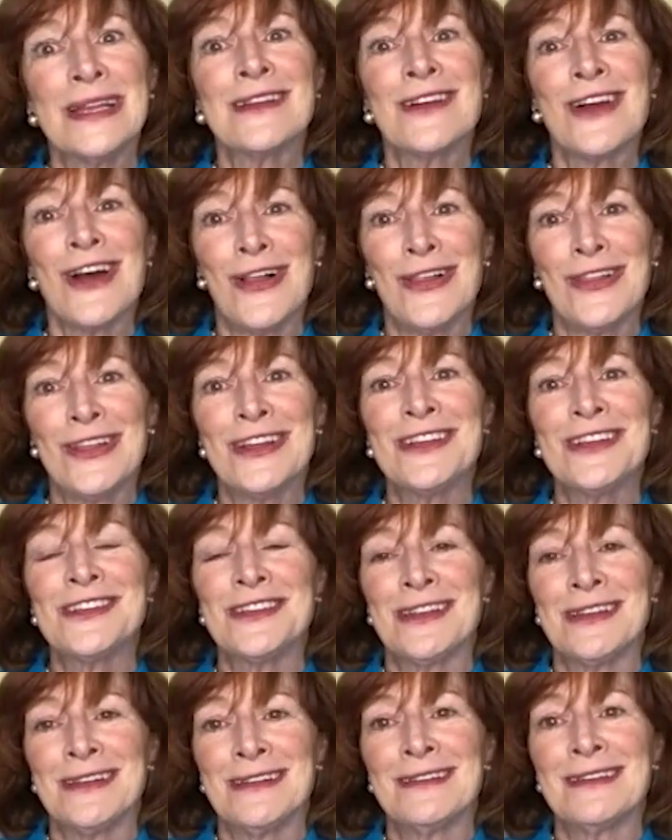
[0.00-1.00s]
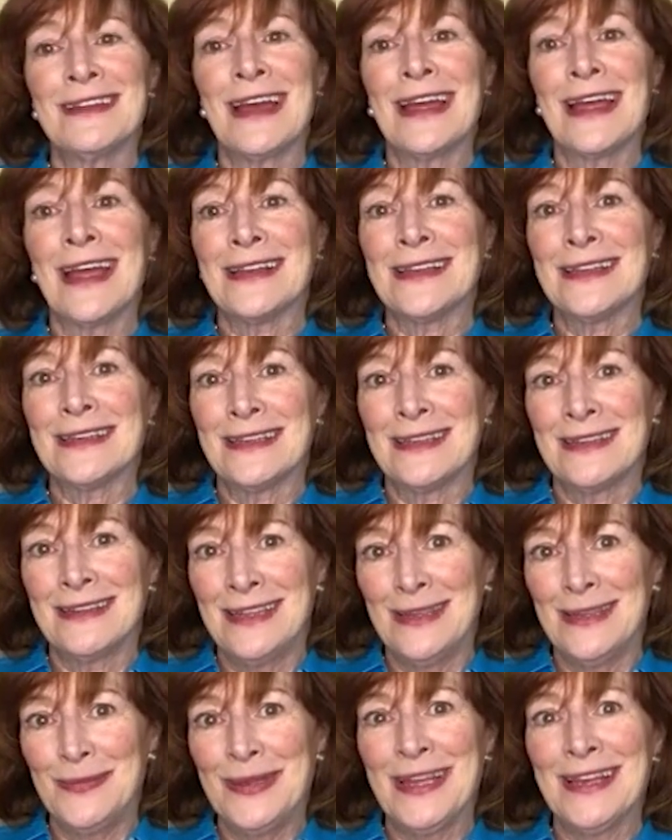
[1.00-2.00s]
college, and I had to
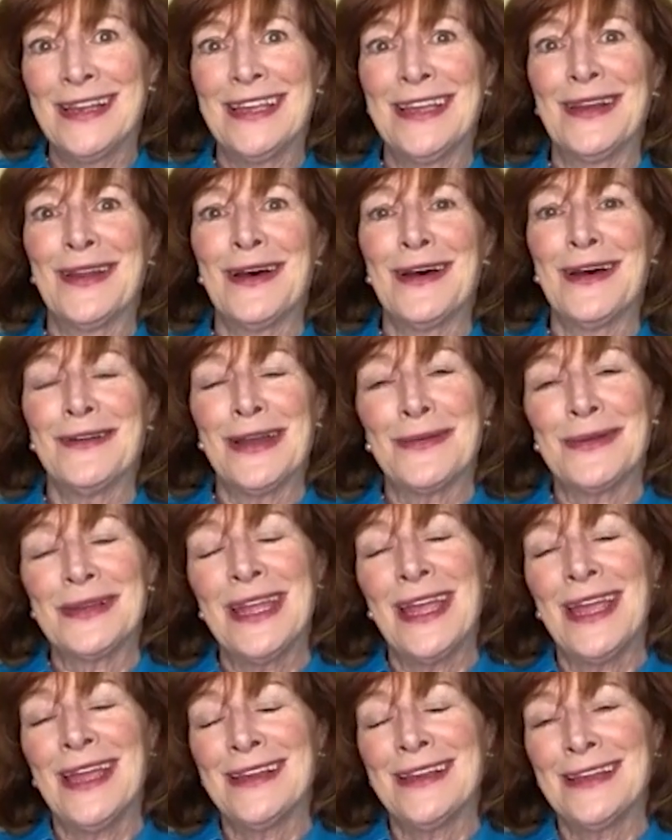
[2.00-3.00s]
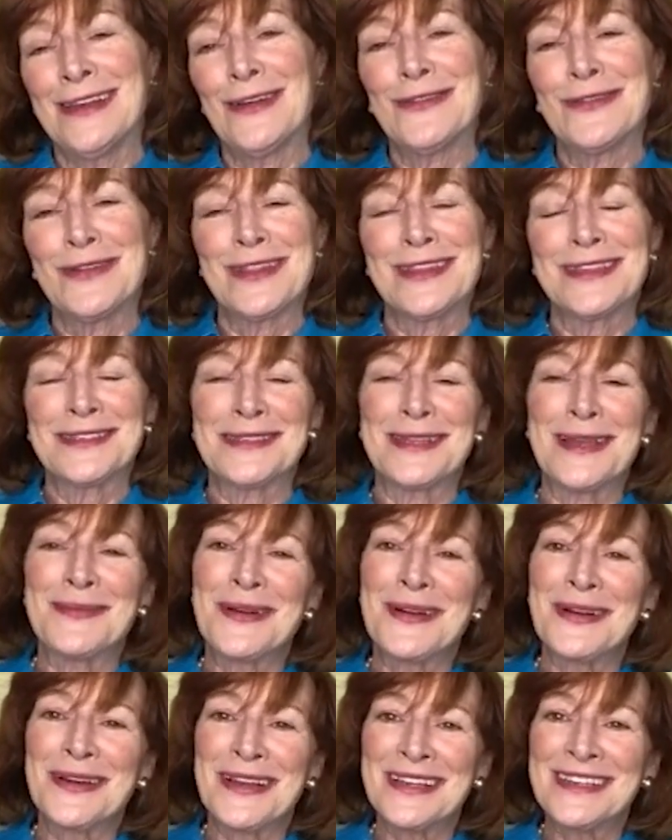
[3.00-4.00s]
keep getting it off. I would gain it over the
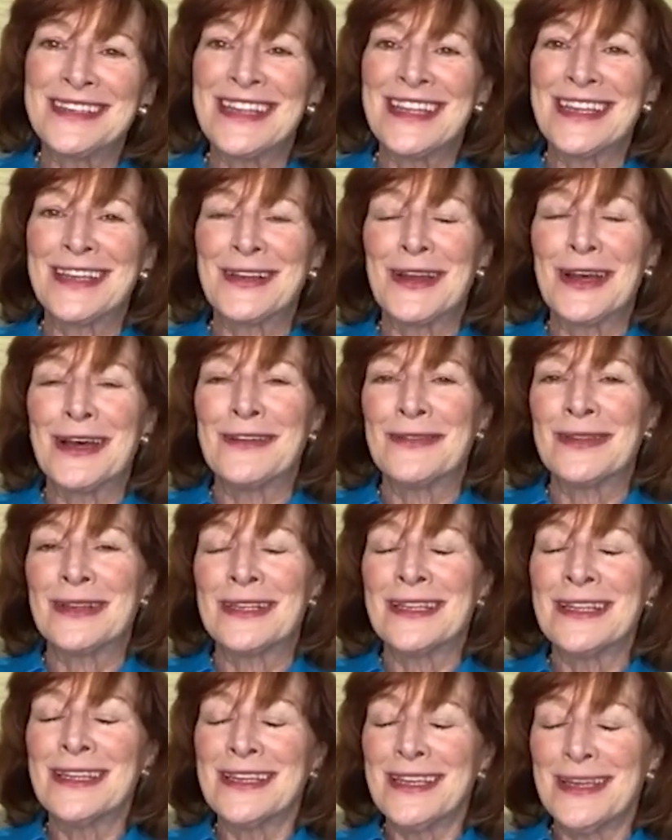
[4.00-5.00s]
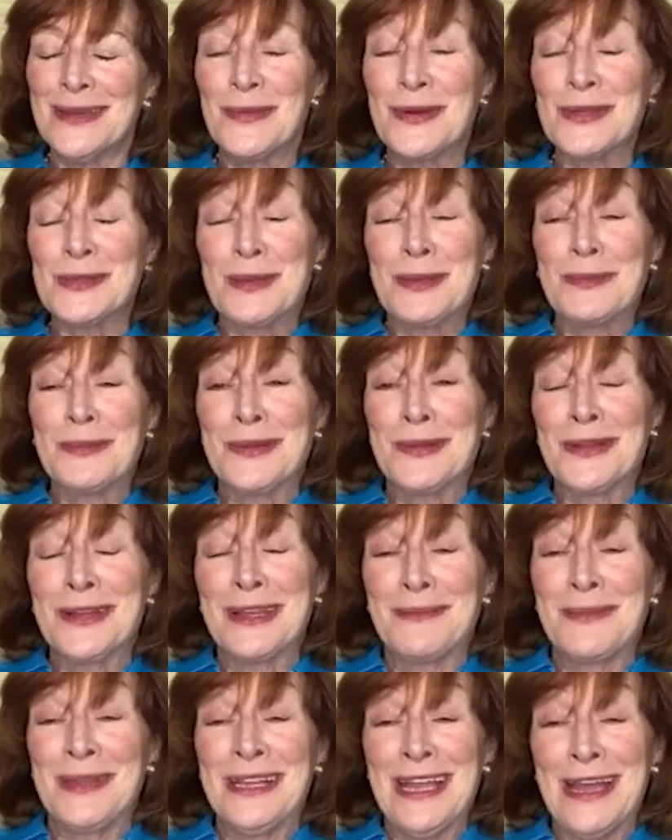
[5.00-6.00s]
summer and take it off. And most people look
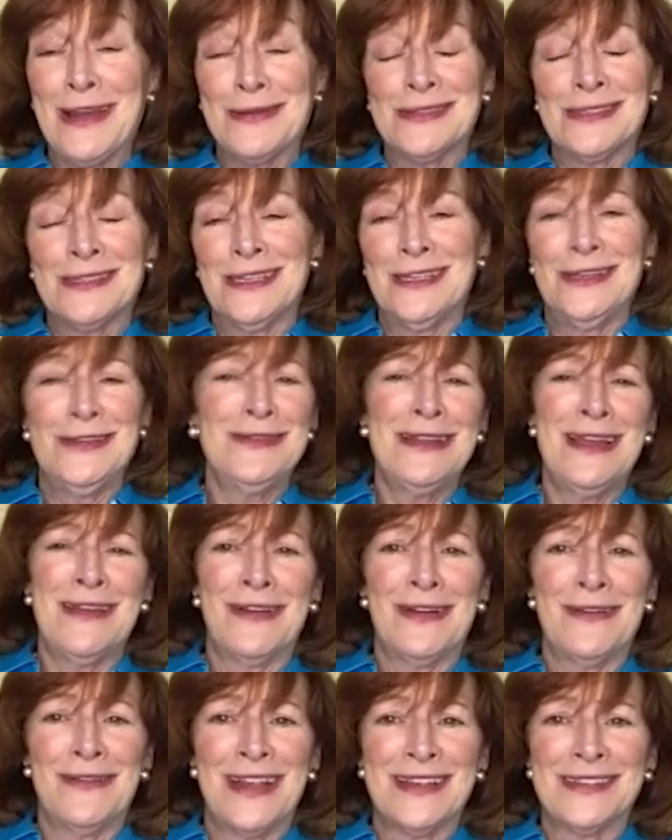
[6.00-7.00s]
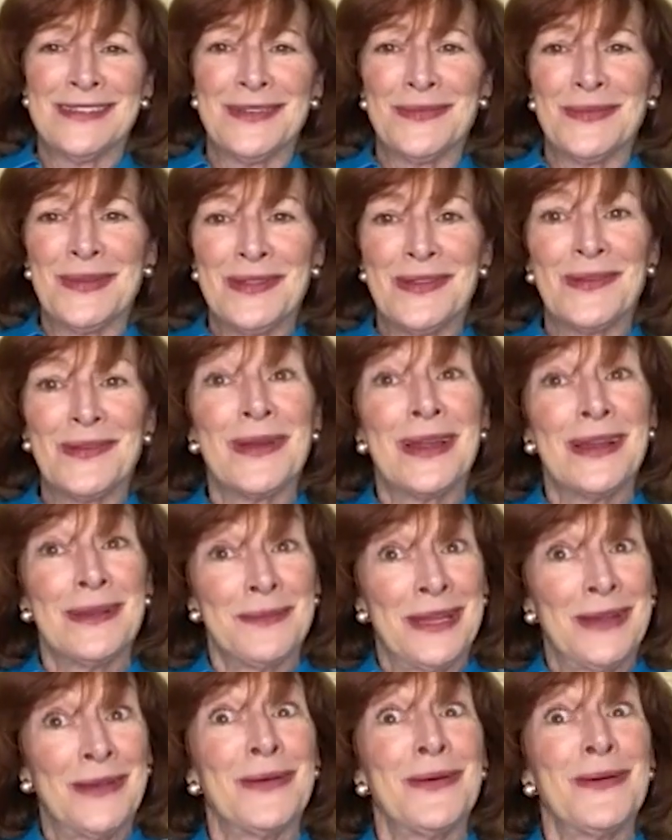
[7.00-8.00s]
at me now and say, you never wrestled with your weight. I'm like,